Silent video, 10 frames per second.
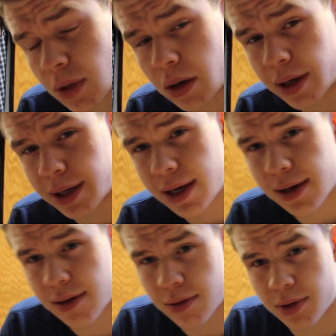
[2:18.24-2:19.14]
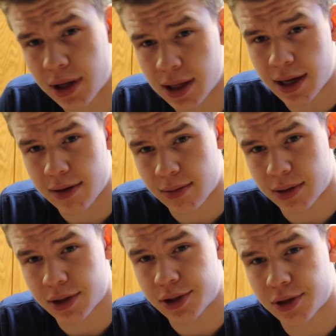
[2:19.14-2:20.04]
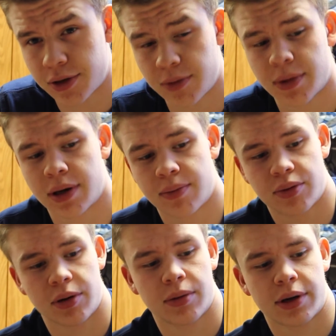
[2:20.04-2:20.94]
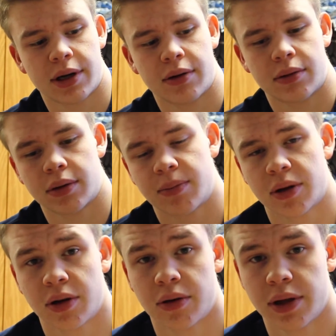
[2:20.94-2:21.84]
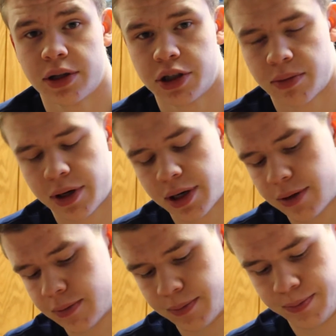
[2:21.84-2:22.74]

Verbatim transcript: Alright guys, 3 o'clock, so I'm going to show you my pre-workout. About to go to the gym right now.